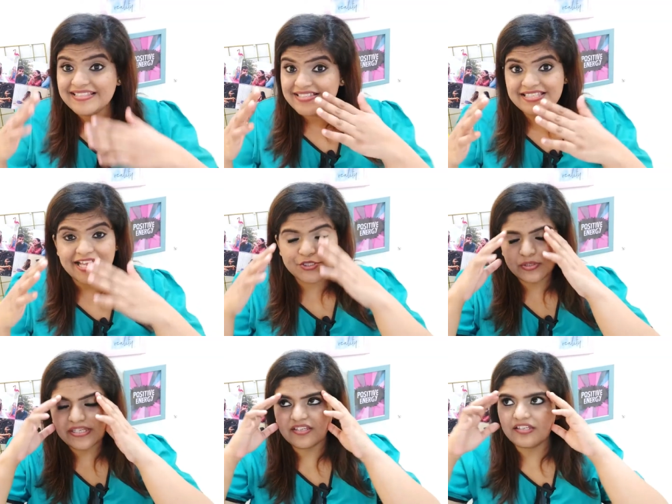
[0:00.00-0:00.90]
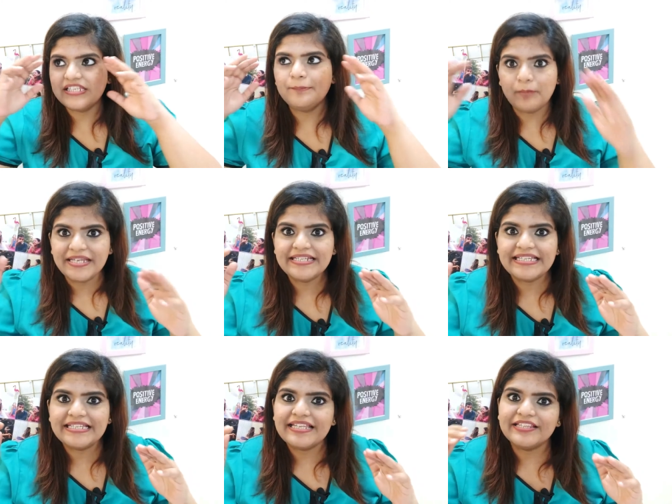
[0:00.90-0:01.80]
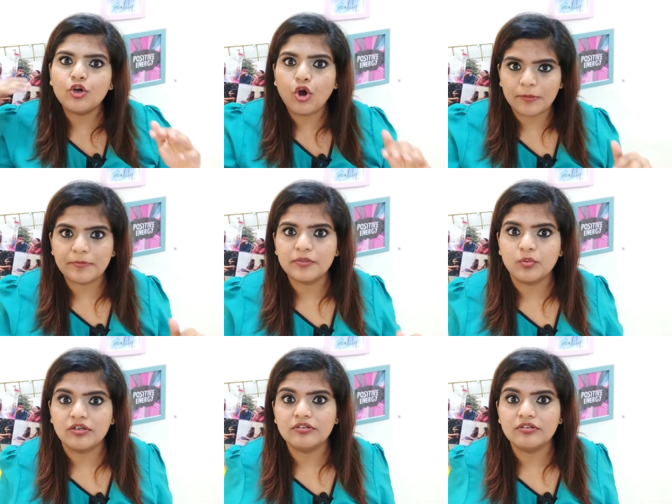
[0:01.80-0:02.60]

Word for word: And this is actually a really big deal in the corporate